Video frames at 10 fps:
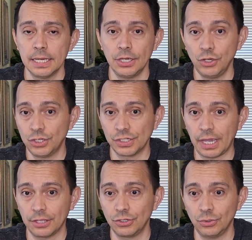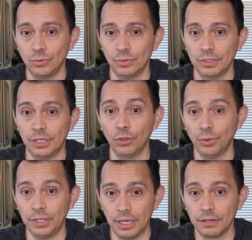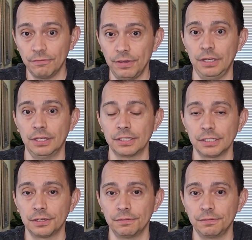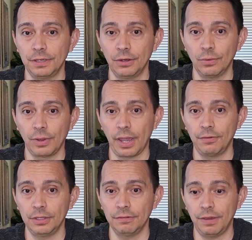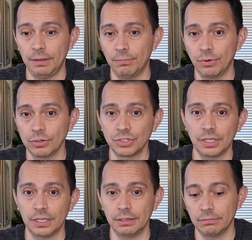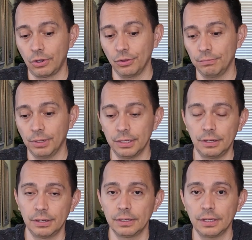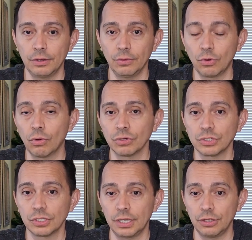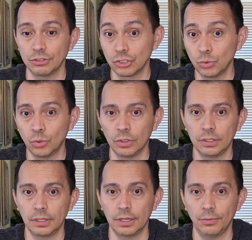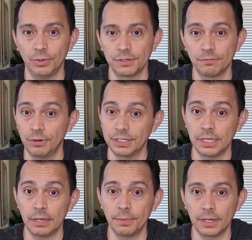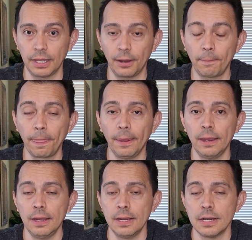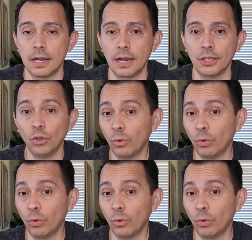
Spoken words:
you just had to deal with the inconvenience of, having the vein burst and all the blood, of course, in your stool, which freaks anybody out. You